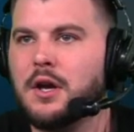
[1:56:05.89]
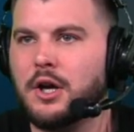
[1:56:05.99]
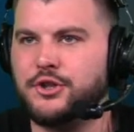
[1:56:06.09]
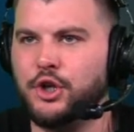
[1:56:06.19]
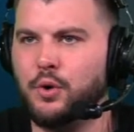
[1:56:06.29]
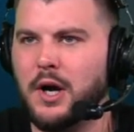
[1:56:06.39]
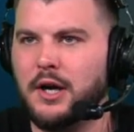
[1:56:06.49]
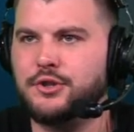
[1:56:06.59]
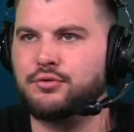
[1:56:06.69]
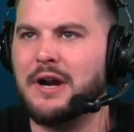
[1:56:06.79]

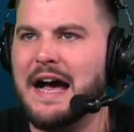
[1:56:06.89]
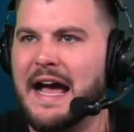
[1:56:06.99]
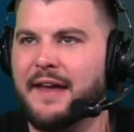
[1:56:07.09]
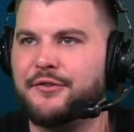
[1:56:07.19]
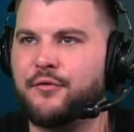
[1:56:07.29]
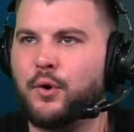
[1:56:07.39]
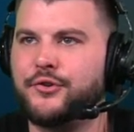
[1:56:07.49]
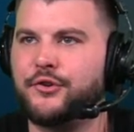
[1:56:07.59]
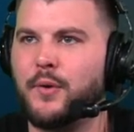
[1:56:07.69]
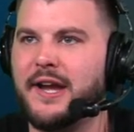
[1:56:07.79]
Achiuwa drives,
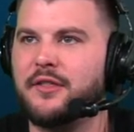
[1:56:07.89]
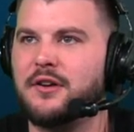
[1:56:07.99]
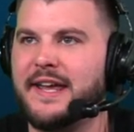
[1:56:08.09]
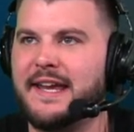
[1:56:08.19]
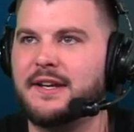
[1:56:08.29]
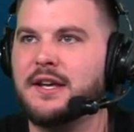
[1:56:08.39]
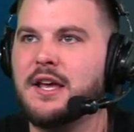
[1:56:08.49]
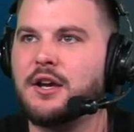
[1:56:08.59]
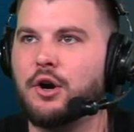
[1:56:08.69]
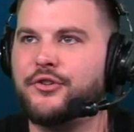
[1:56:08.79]
forces his way into the lane,
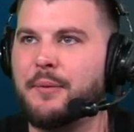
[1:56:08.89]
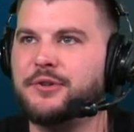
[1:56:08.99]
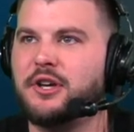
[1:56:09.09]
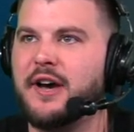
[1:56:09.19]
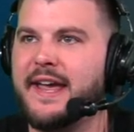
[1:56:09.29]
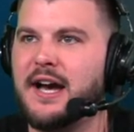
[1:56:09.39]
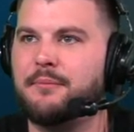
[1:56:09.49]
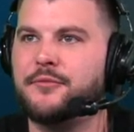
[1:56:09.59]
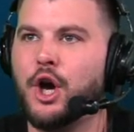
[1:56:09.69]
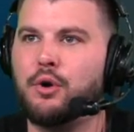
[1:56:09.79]
goes up with the
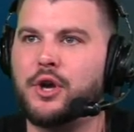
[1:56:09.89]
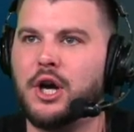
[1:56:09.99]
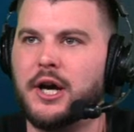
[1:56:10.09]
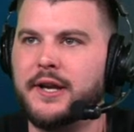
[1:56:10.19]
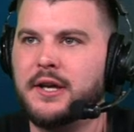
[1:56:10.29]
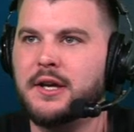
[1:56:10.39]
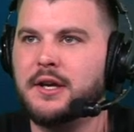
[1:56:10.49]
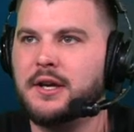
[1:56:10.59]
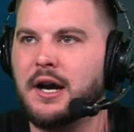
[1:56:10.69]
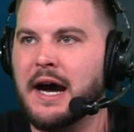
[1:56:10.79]
layup, no good.
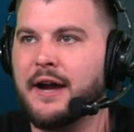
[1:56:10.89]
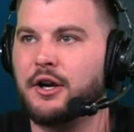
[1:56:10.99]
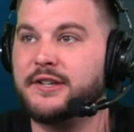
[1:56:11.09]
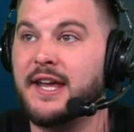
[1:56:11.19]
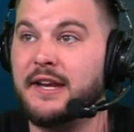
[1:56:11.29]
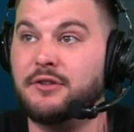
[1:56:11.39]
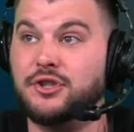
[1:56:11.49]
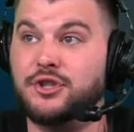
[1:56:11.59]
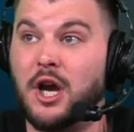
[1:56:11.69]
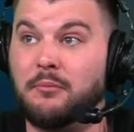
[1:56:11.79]
Iheart can't even
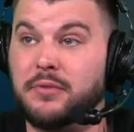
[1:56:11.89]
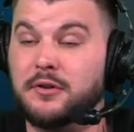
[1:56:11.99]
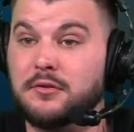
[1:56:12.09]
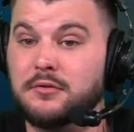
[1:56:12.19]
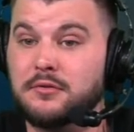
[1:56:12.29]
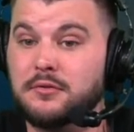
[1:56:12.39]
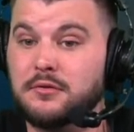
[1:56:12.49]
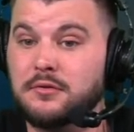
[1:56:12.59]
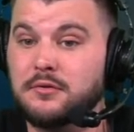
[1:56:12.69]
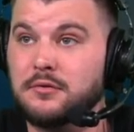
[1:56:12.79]
jump.
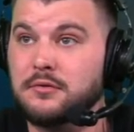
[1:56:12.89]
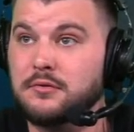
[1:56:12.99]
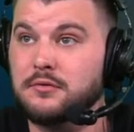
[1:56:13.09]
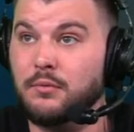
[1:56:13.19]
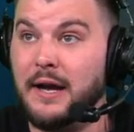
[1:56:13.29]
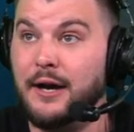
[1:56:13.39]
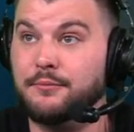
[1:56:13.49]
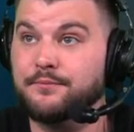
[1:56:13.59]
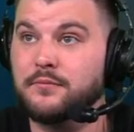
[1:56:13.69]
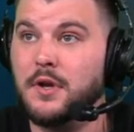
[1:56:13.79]
Wow.
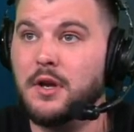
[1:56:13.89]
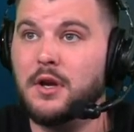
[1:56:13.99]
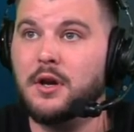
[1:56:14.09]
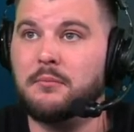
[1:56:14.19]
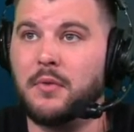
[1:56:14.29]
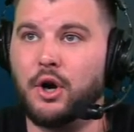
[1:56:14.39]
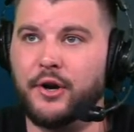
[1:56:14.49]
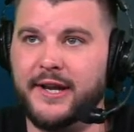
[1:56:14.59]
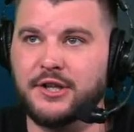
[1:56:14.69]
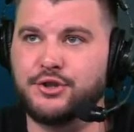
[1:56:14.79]

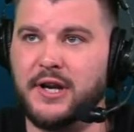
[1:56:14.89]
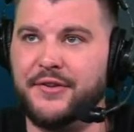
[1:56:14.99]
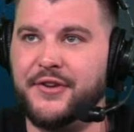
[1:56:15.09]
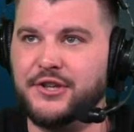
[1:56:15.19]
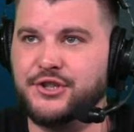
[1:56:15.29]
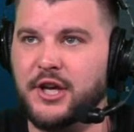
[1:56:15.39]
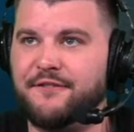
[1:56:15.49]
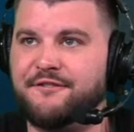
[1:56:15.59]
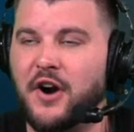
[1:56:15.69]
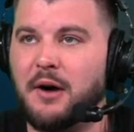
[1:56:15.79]
Murray in transition,
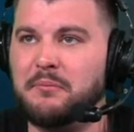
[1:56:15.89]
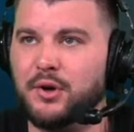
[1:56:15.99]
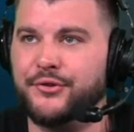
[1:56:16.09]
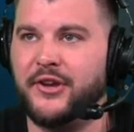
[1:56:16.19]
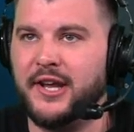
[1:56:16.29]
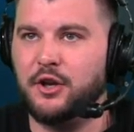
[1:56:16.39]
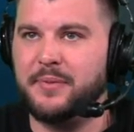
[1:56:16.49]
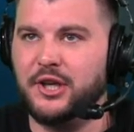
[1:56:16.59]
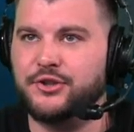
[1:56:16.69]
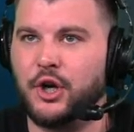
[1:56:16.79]
fumbles it. It'll
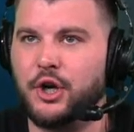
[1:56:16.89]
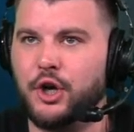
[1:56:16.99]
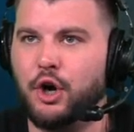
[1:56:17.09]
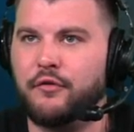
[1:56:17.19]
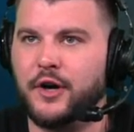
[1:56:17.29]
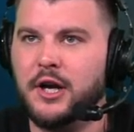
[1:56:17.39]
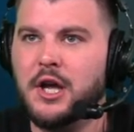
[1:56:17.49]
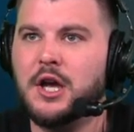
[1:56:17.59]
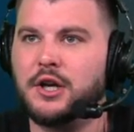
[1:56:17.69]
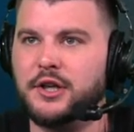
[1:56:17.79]
be a turnover.
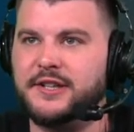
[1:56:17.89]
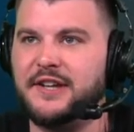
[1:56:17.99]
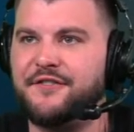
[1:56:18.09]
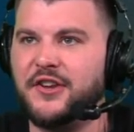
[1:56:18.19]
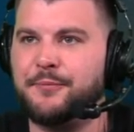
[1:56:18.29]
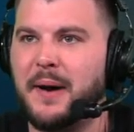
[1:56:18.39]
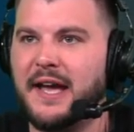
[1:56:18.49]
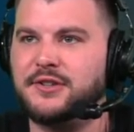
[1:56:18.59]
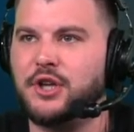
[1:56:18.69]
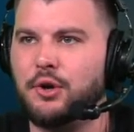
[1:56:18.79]
Good defense
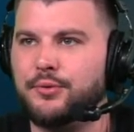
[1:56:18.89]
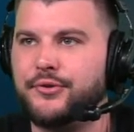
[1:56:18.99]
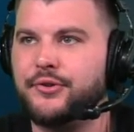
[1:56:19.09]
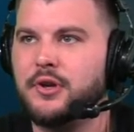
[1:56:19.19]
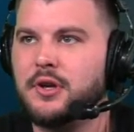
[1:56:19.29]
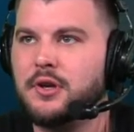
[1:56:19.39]
by Deuce.